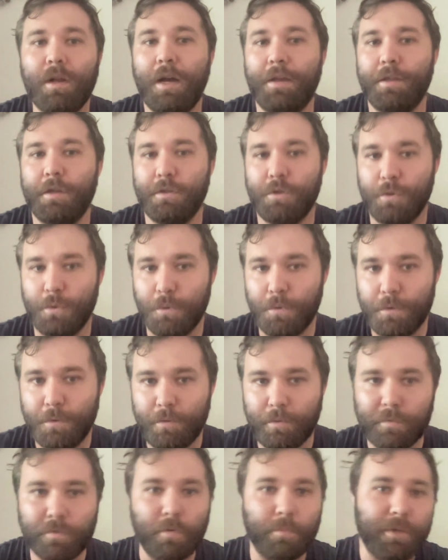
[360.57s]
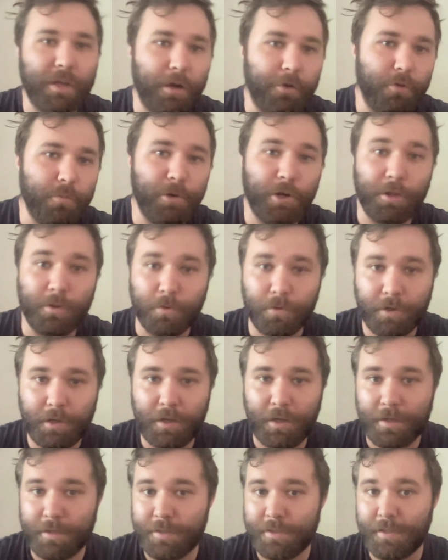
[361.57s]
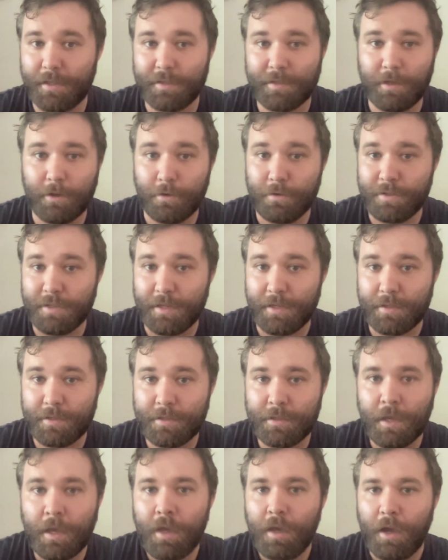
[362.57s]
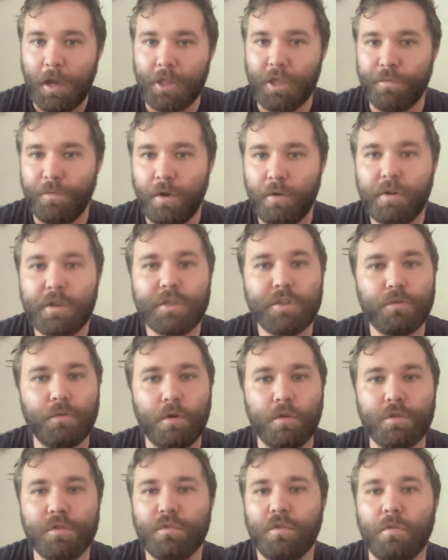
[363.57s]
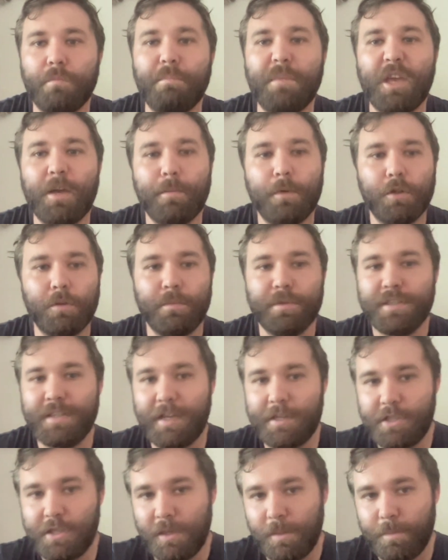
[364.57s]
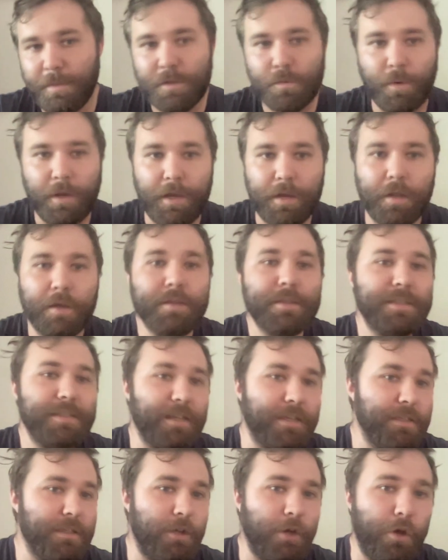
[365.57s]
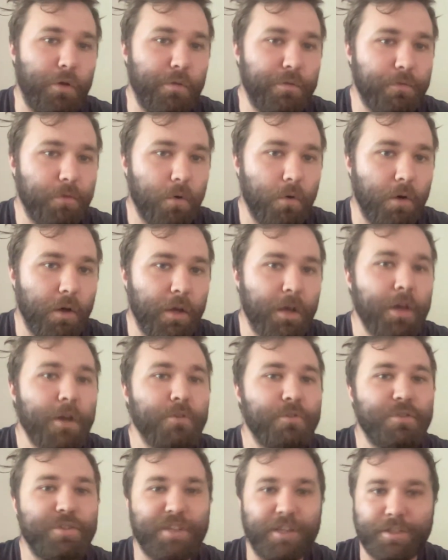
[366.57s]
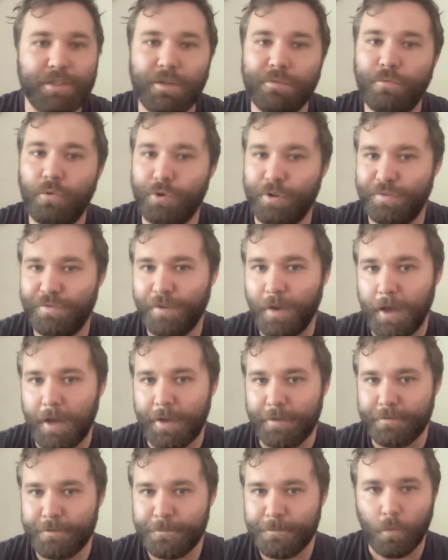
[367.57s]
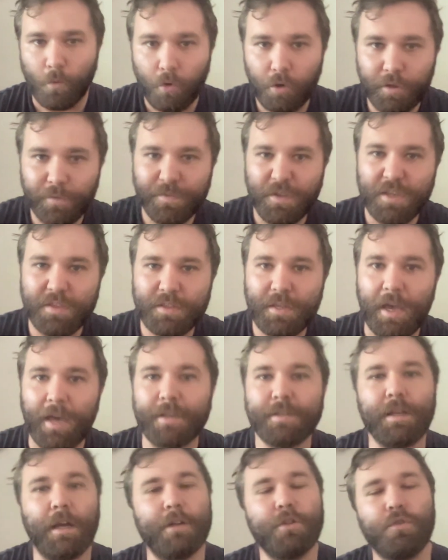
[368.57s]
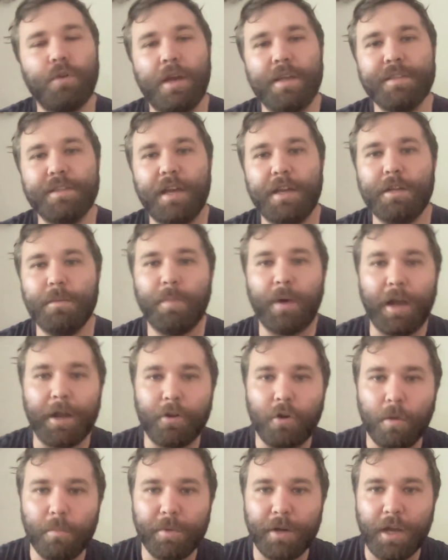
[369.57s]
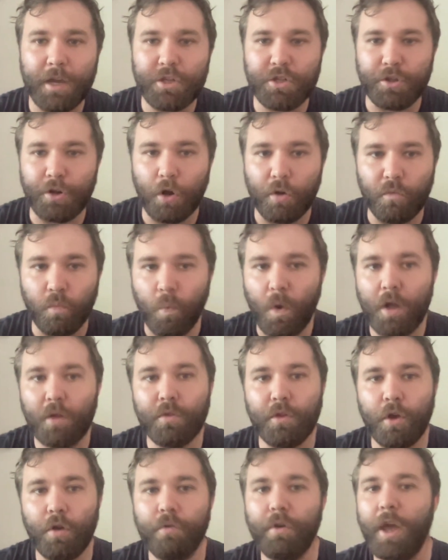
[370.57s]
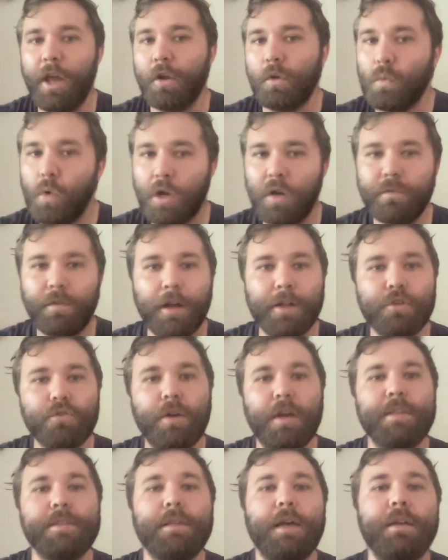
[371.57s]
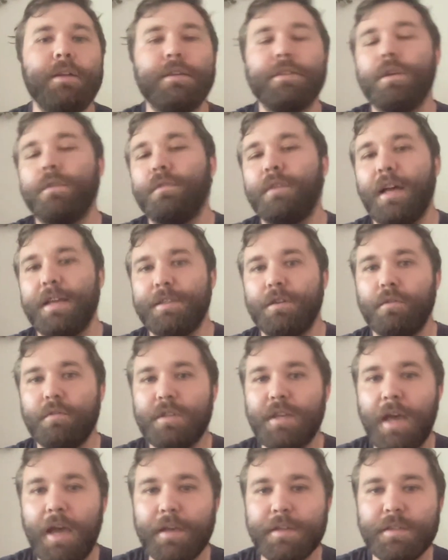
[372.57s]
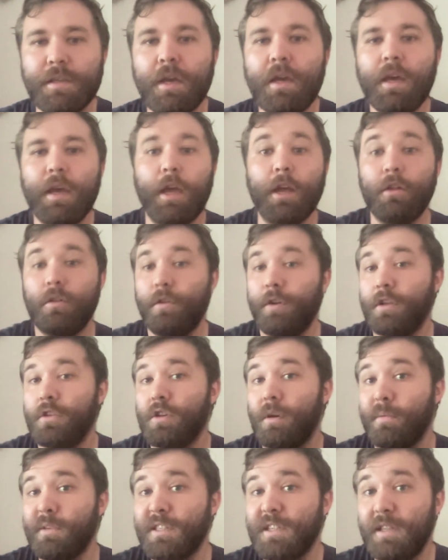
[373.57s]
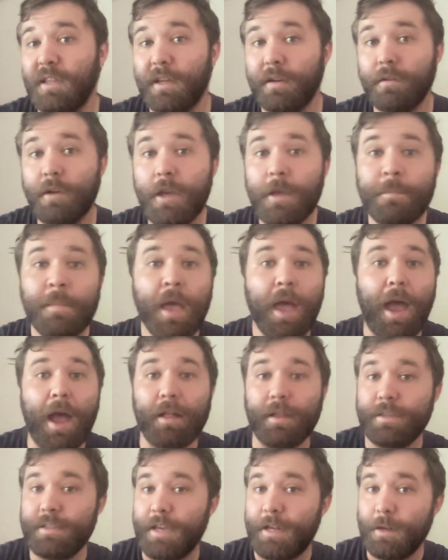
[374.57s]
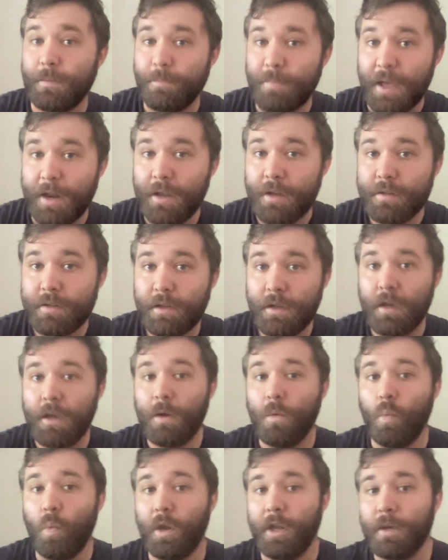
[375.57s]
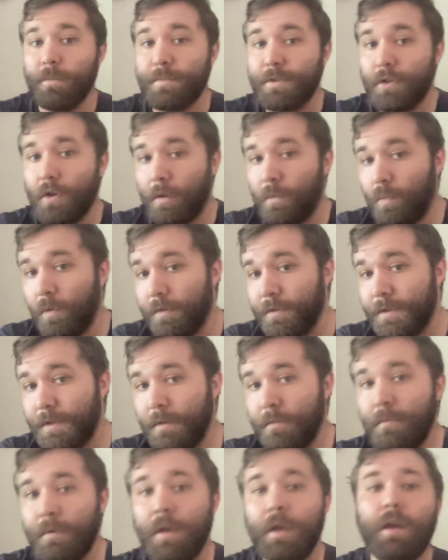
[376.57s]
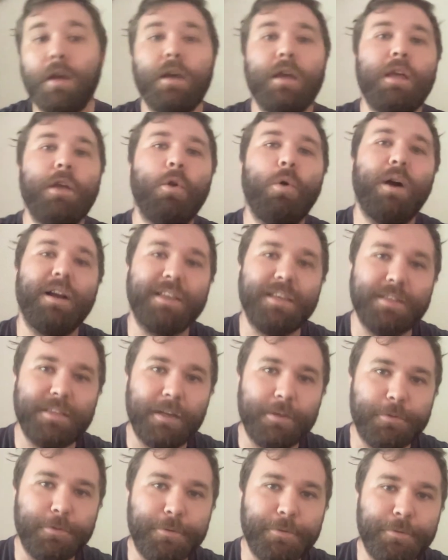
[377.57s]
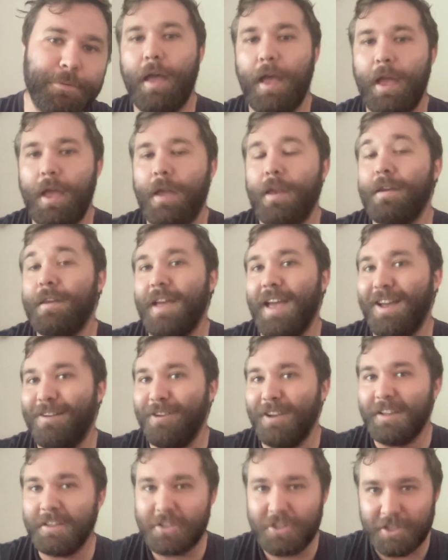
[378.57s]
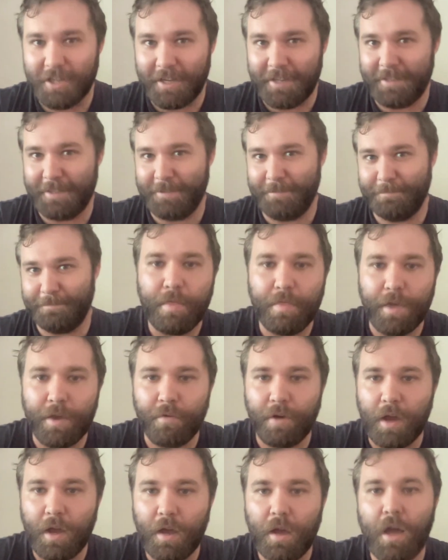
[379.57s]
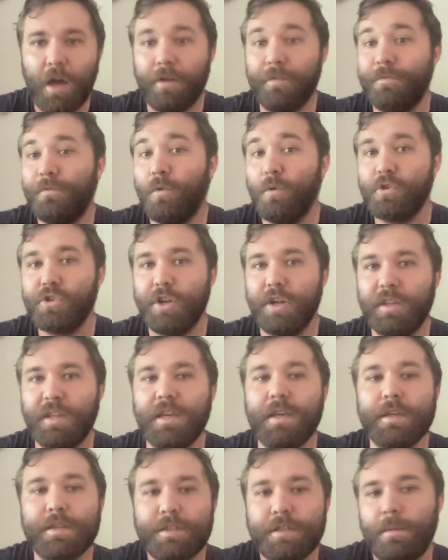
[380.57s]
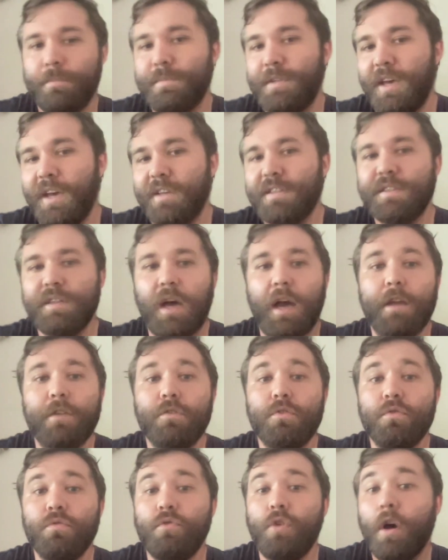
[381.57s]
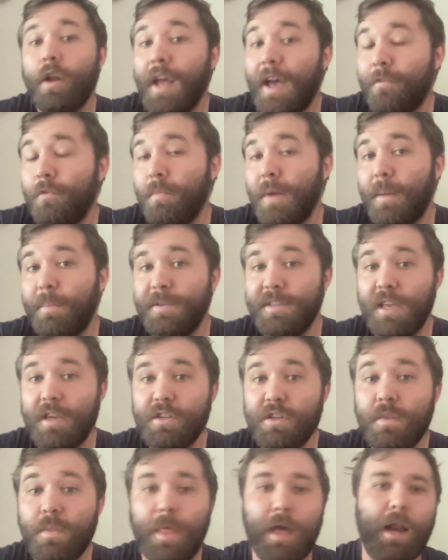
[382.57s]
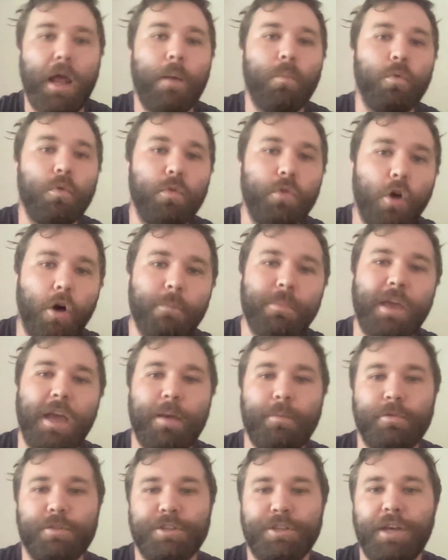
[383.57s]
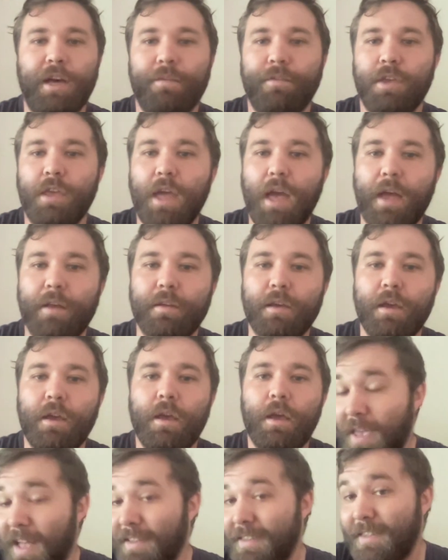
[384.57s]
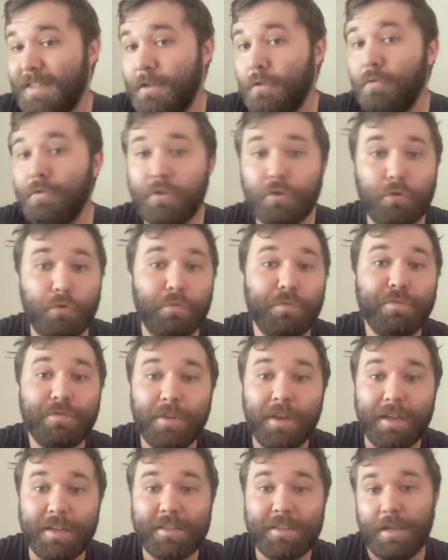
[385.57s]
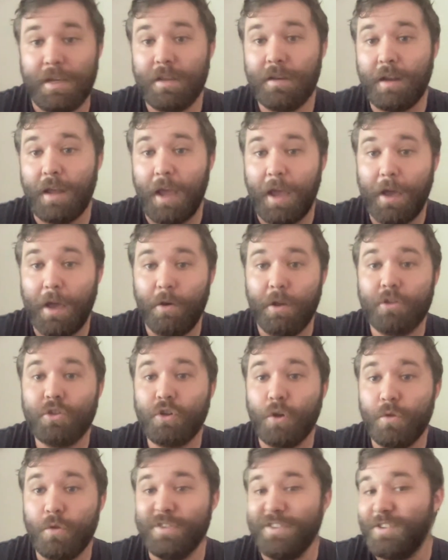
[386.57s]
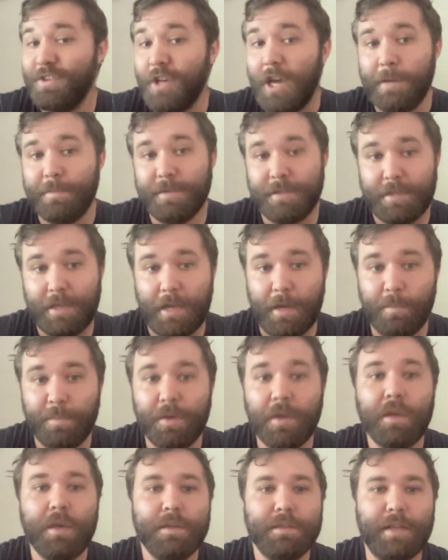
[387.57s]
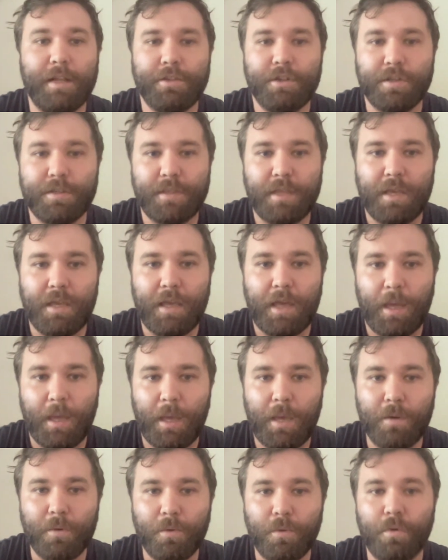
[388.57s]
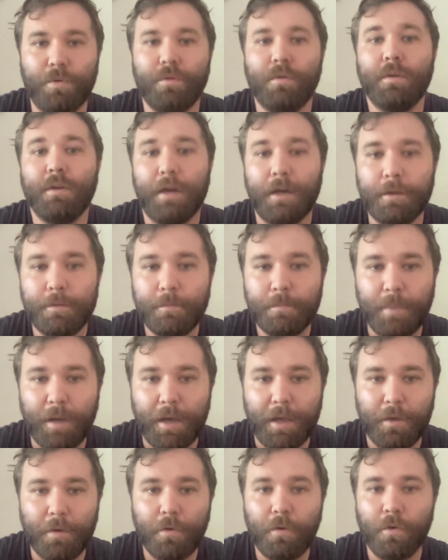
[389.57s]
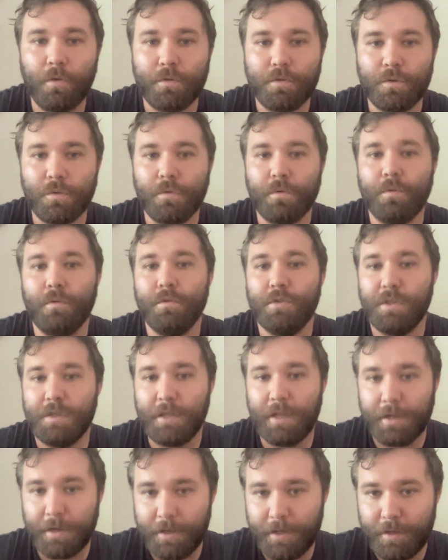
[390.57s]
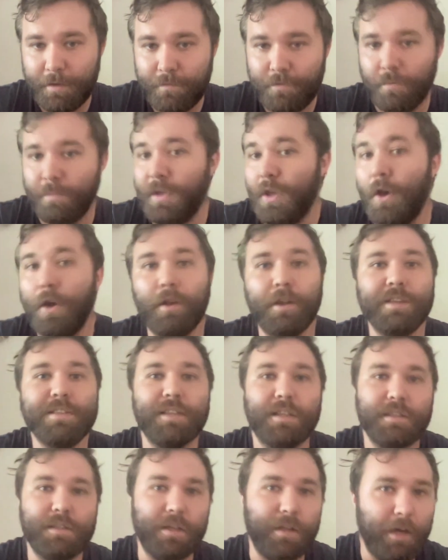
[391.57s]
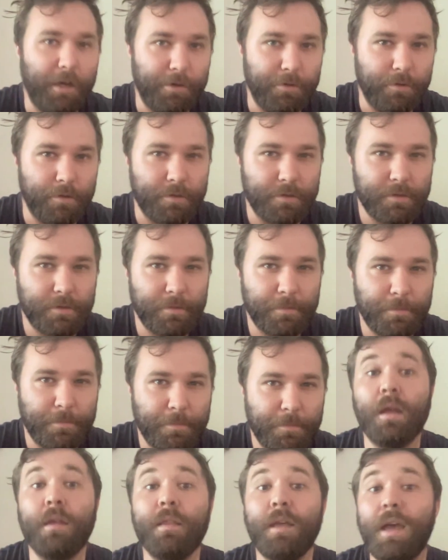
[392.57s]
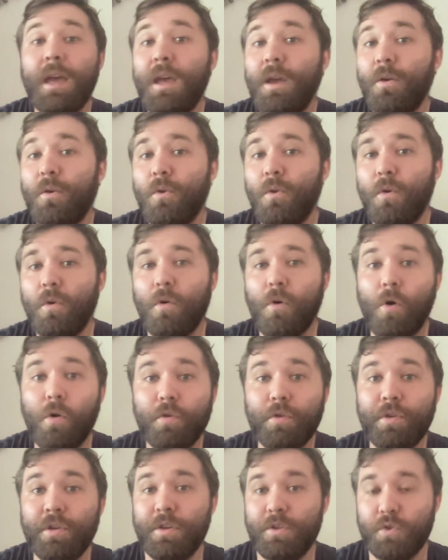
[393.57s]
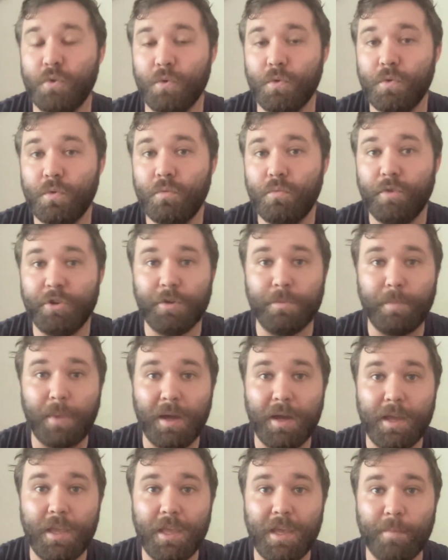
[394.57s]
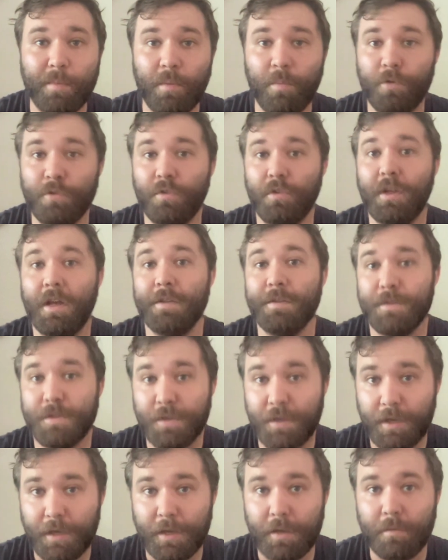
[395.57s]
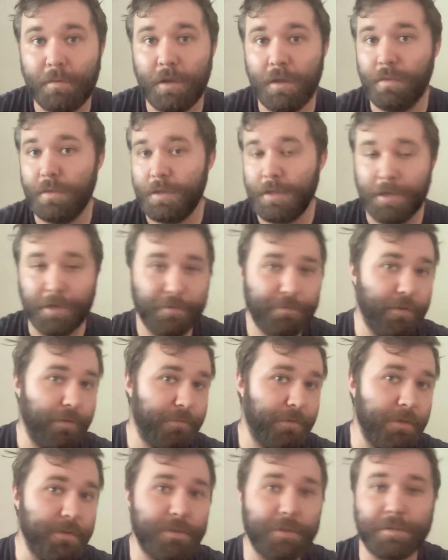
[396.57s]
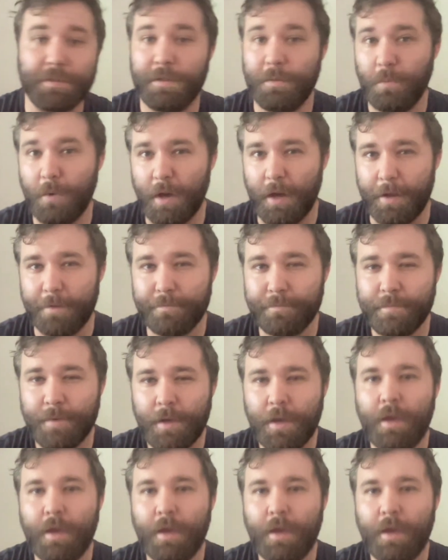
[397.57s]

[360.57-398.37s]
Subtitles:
Kadensho from Yagyu Munenori in 1606, and the various scrolls from Miyamoto Musashi between 1604 to 1645. All of these texts are translated by a combination of well-known and qualified translators of classical texts, including Thomas Cleary, Alexander Bennett, William Scott Wilson, Hiroaki Sato, and Eric Shahan. There are, unfortunately, some texts I do not have in my possession that I will not be able to cover yet still do fit in our chosen timestamp, such as the Heiho Yukan by Hojo Ujinaga from the early 1600s. In the Heiho Okugisho, written by Yamamoto Kansuke in the year 1561,